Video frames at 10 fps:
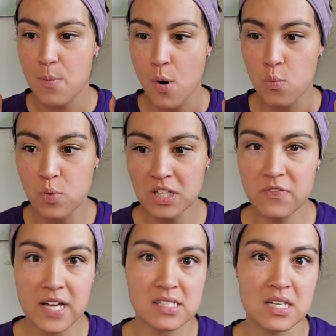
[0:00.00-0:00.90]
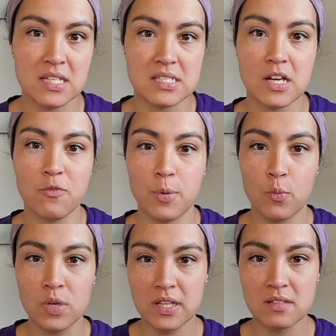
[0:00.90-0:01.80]
Really fascinating stuff, but
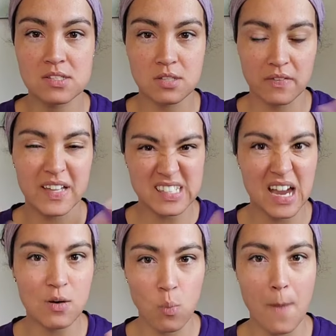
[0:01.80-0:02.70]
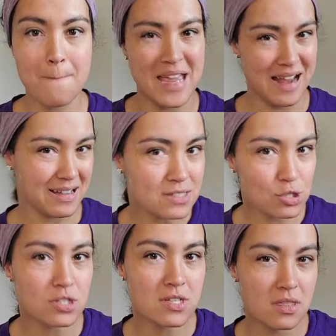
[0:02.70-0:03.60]
really that's kind of what made us
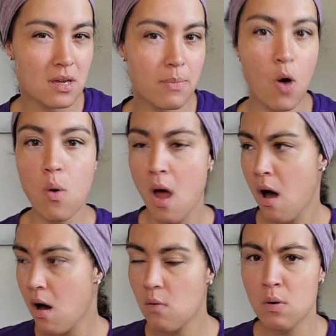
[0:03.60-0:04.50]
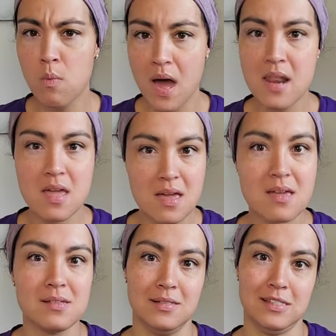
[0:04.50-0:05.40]
start to think about, oh, well, what
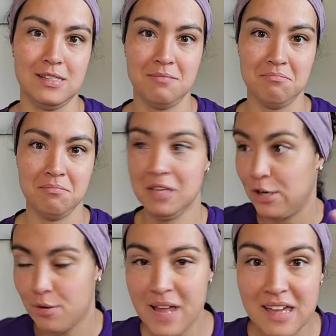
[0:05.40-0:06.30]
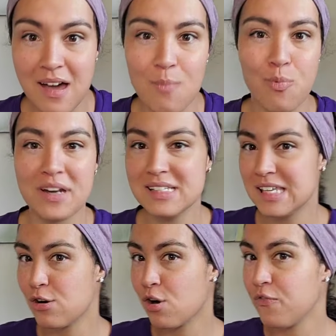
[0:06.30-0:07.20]
is in our makeup? What is
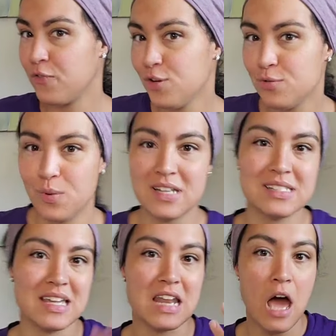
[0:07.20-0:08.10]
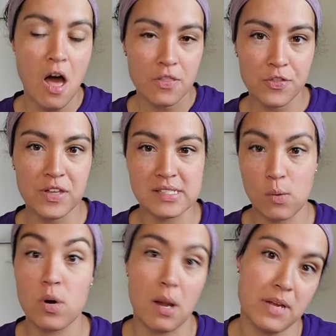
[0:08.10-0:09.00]
in our food? What is in the things that
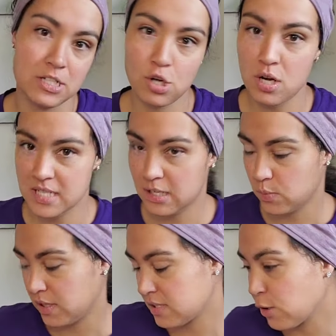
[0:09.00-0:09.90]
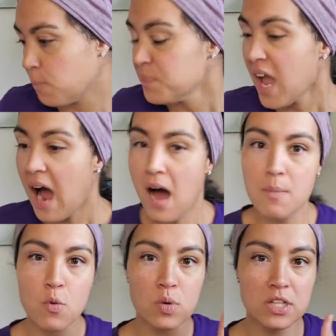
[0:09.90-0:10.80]
we're coming into contact with? So
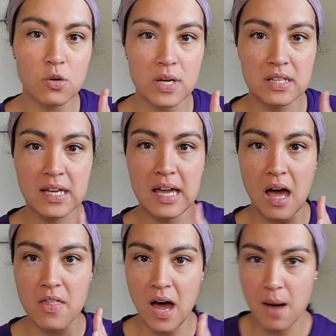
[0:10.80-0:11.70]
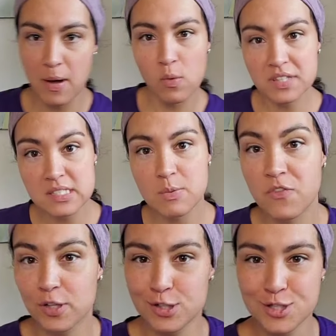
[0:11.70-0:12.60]
really quickly, I want this to be
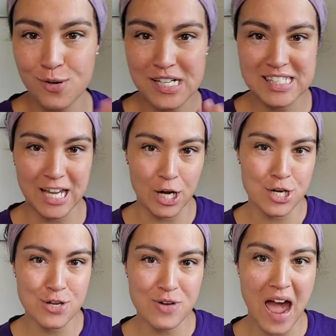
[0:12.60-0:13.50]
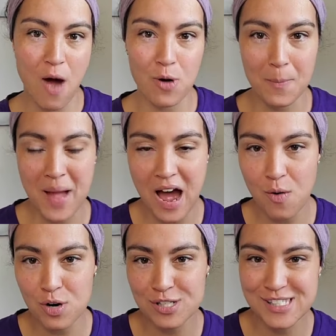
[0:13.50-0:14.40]
fairly short. It's like a noon hour
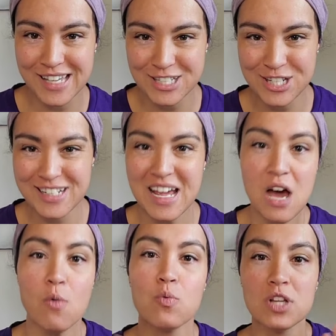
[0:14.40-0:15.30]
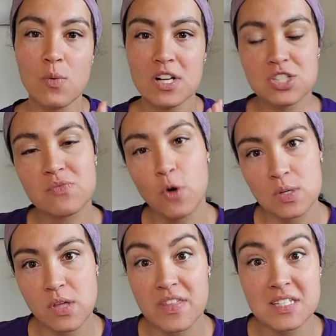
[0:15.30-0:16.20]
power session. Really want to just
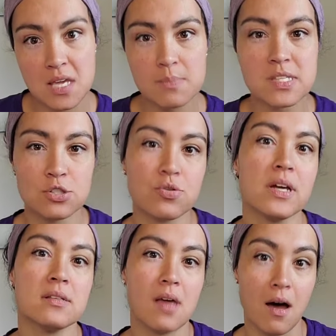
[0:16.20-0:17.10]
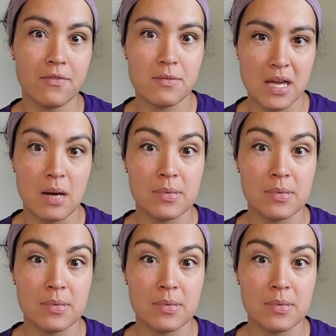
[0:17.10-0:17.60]
focus on the tips and tricks of the makeup